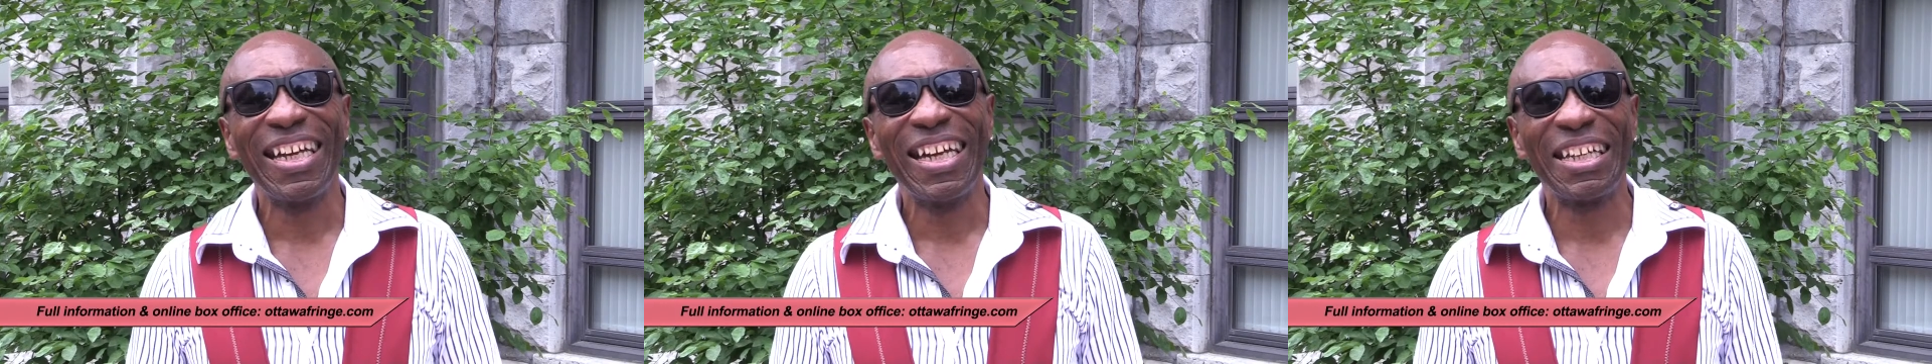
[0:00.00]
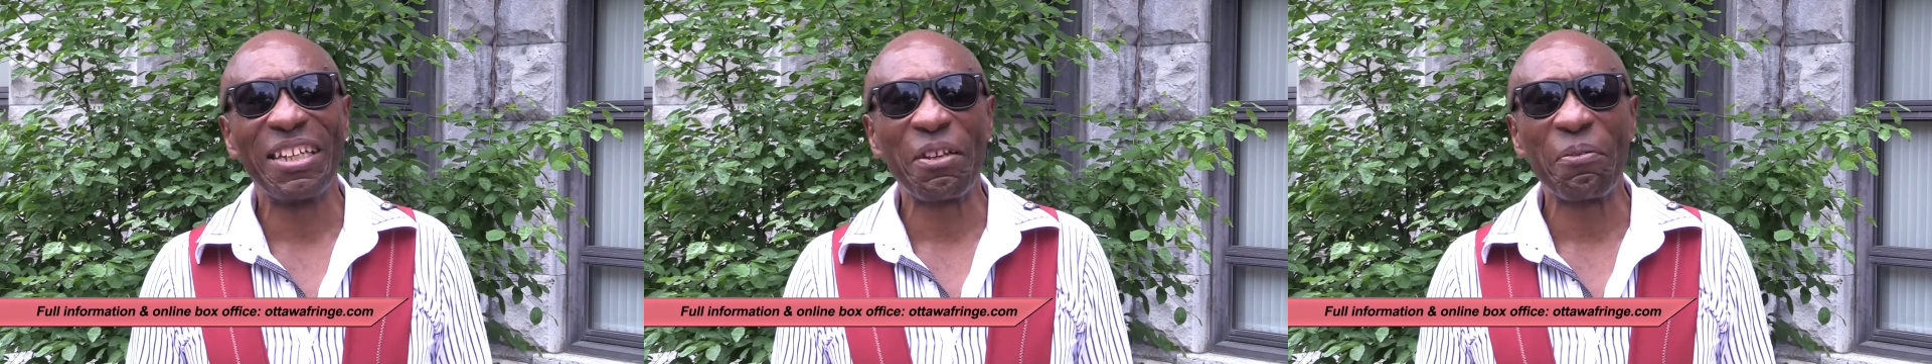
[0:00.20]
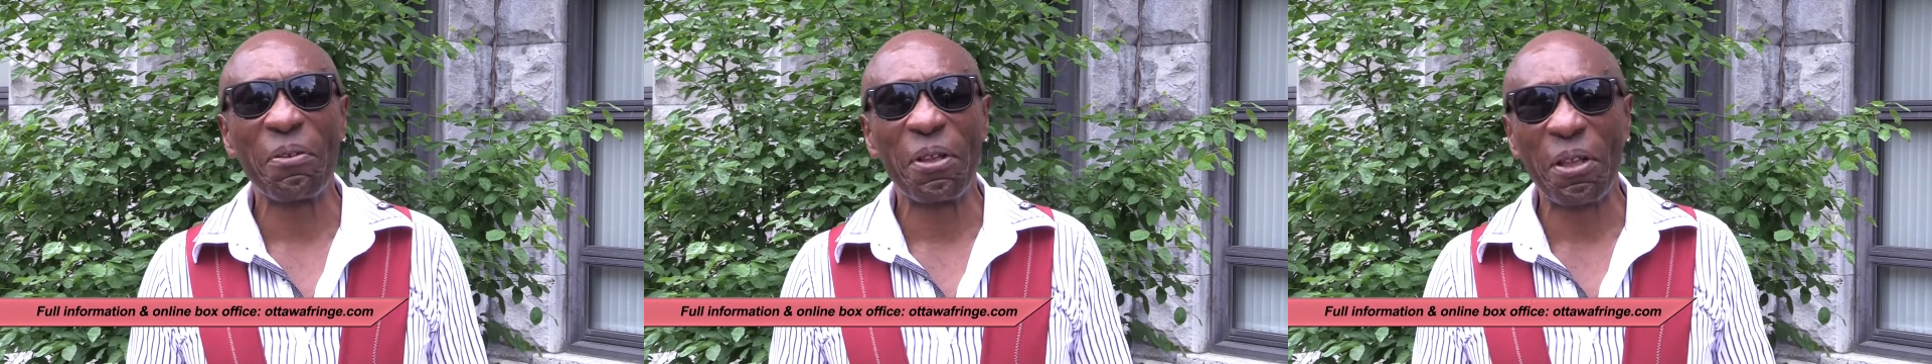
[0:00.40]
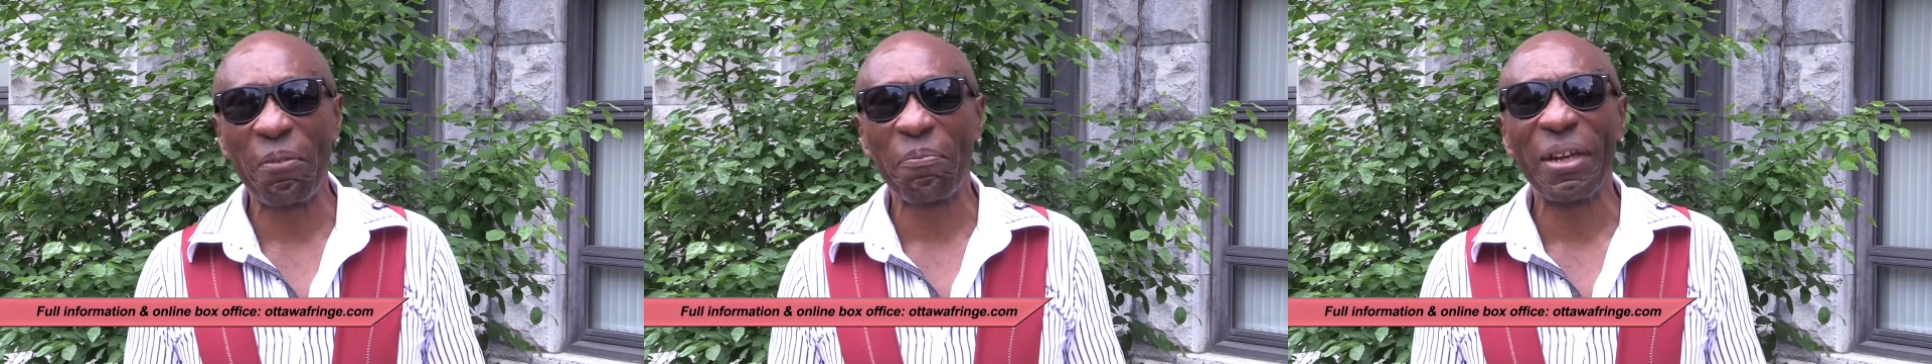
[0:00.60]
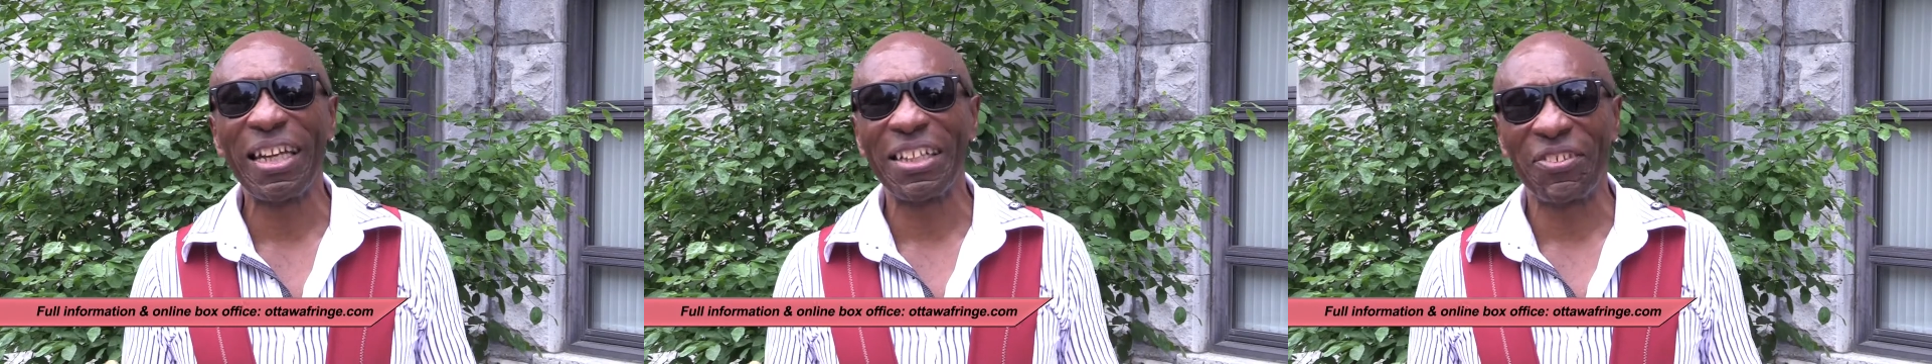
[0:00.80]
And the
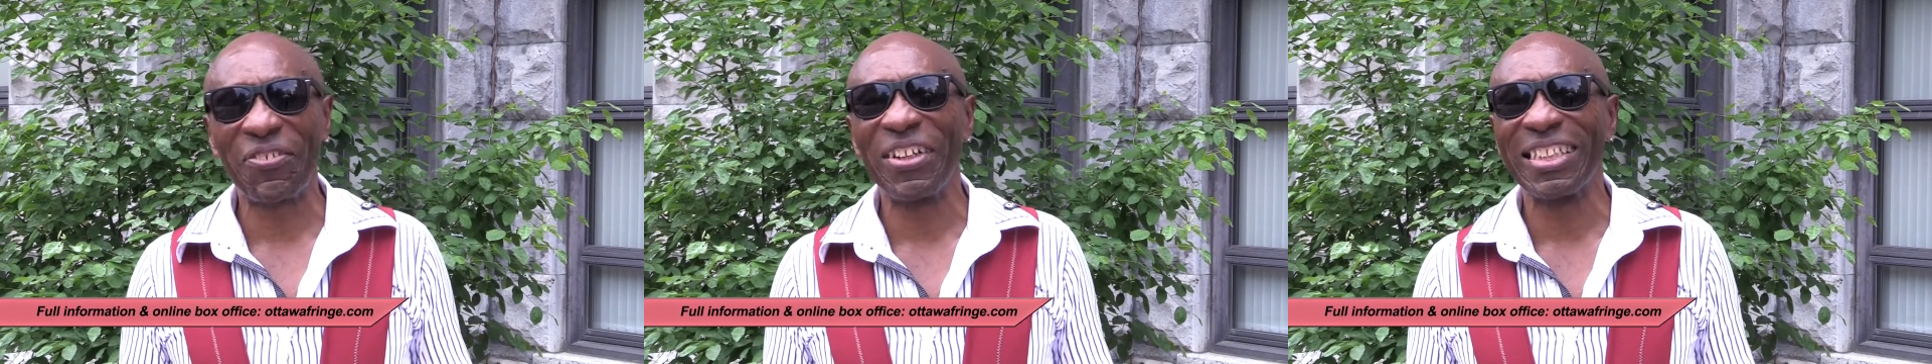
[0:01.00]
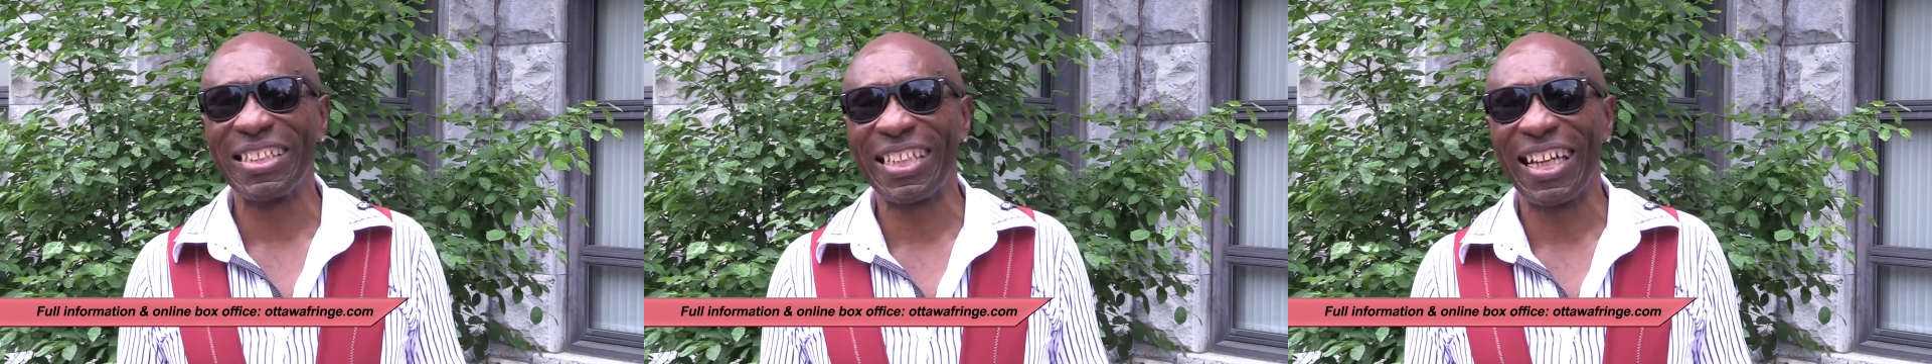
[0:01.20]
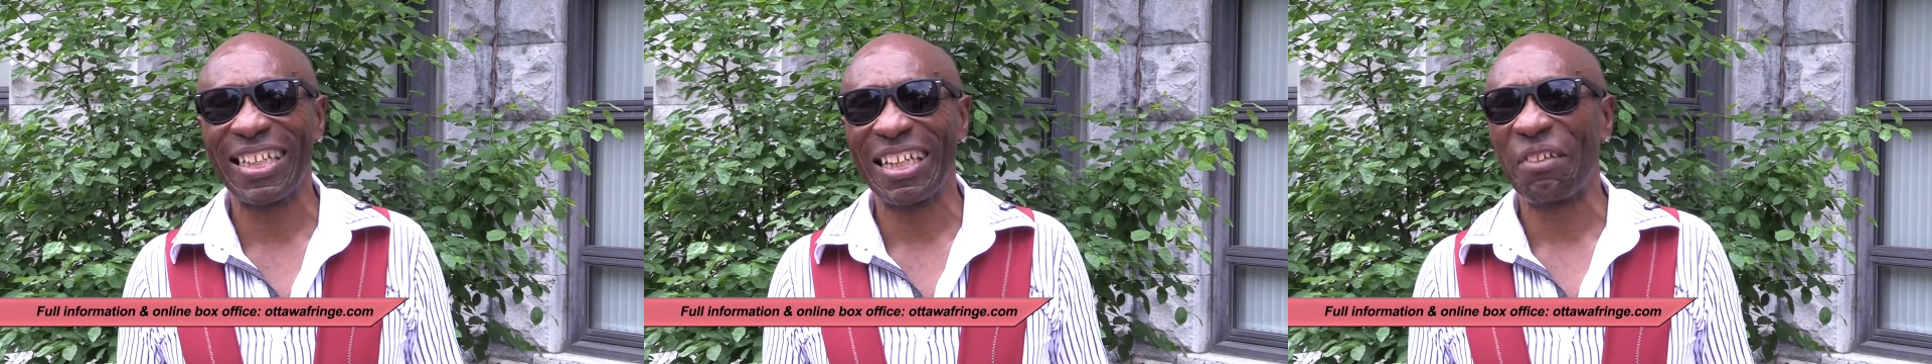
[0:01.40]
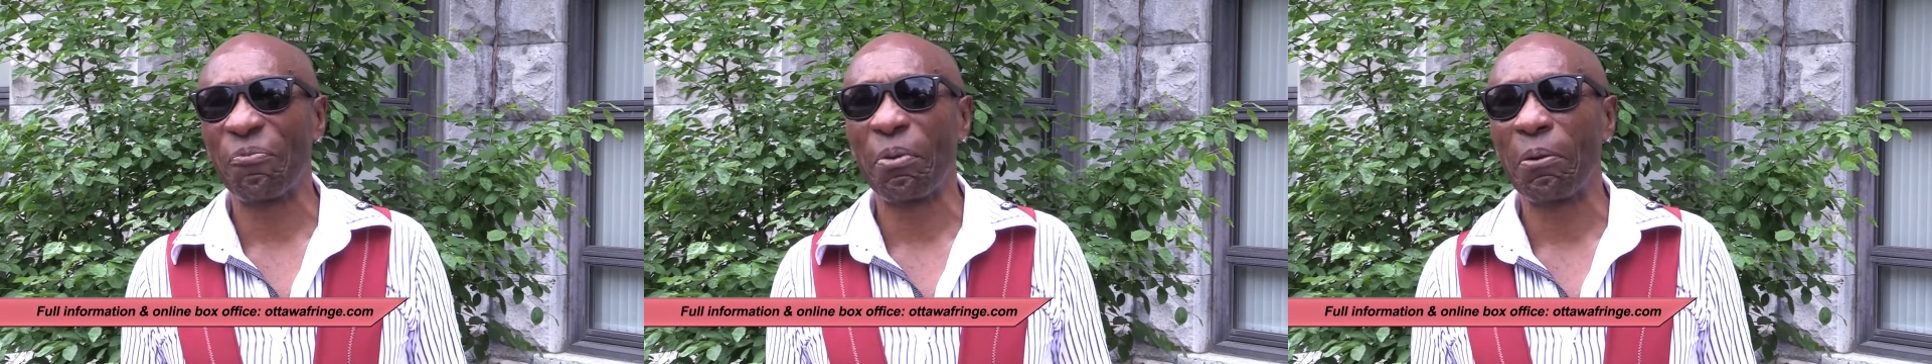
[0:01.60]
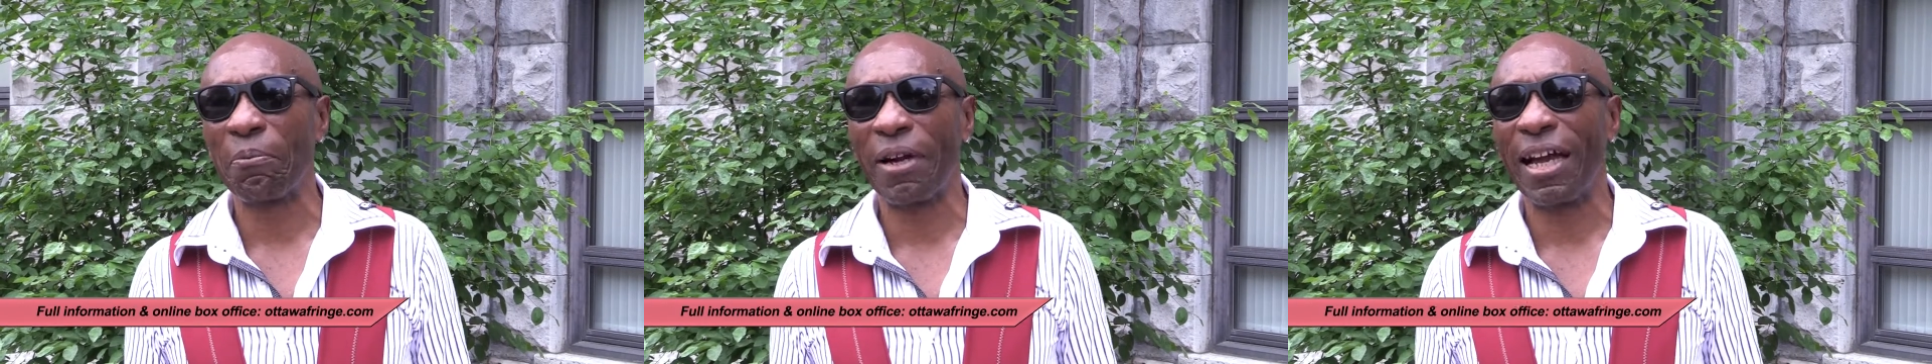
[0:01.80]
biggest question I get,
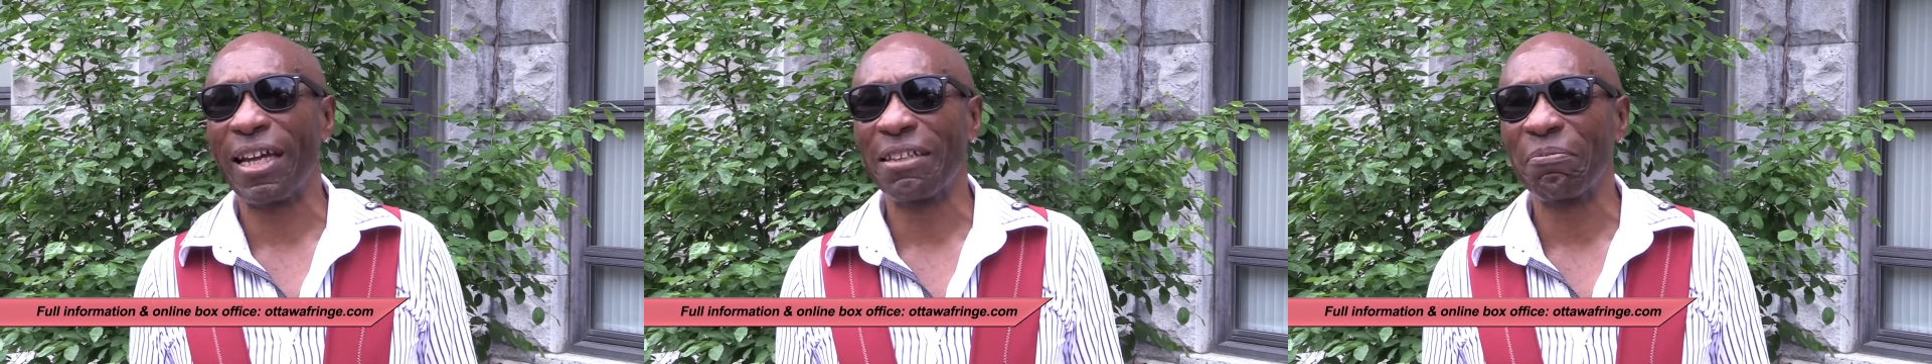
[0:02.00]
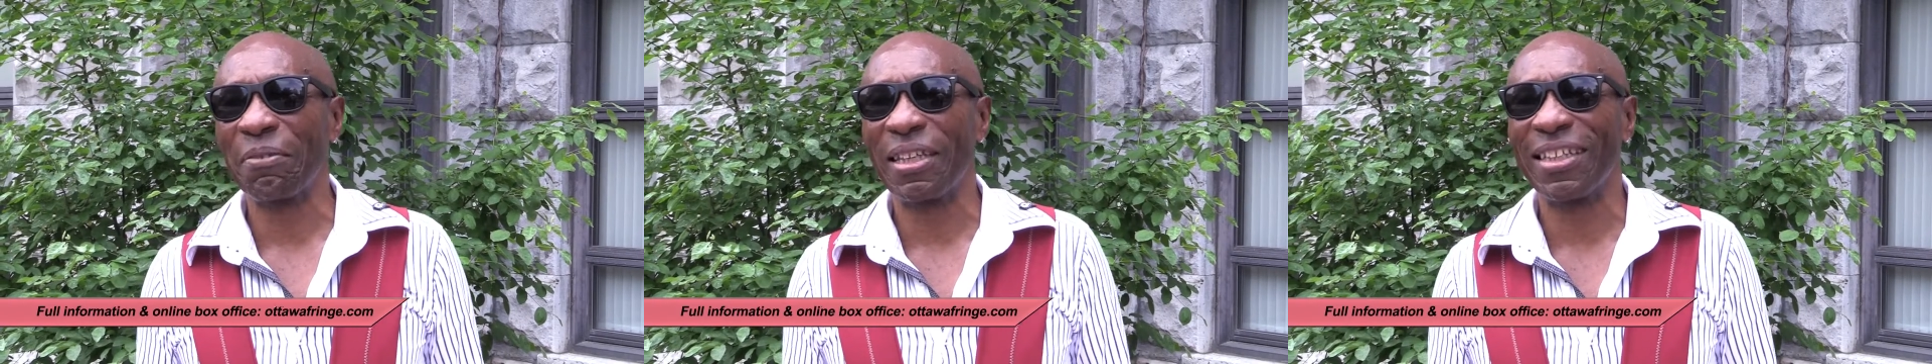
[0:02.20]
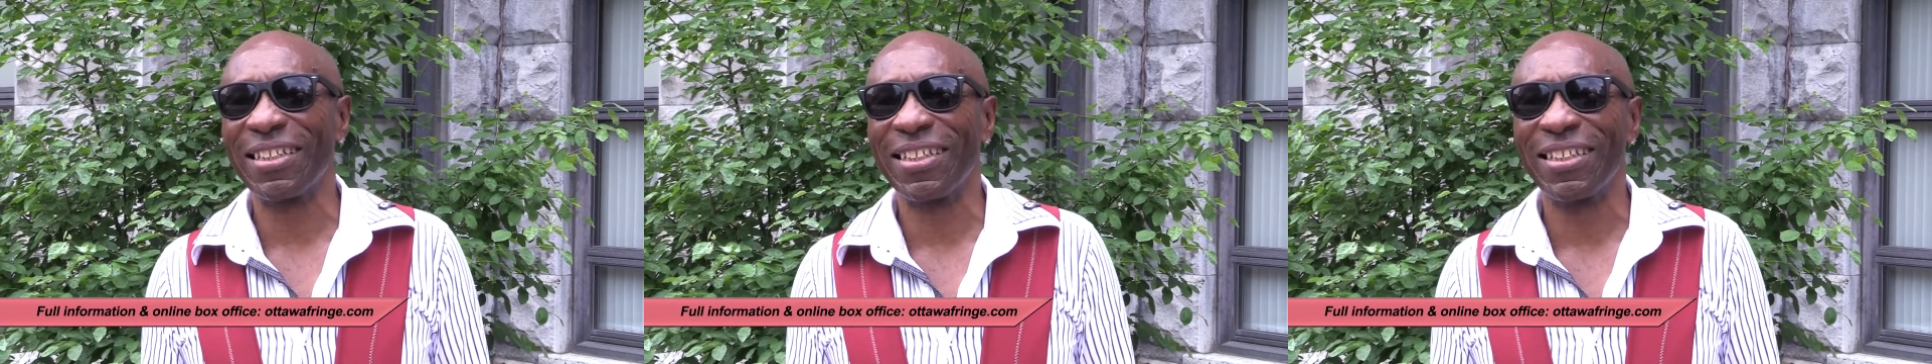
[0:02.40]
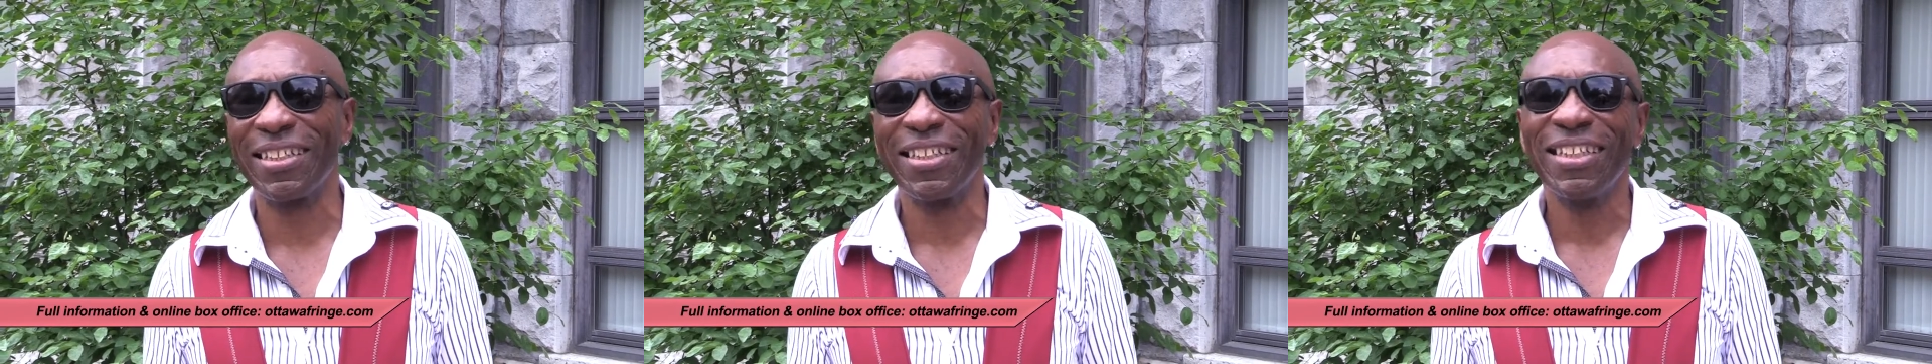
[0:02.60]
people ask me, they say,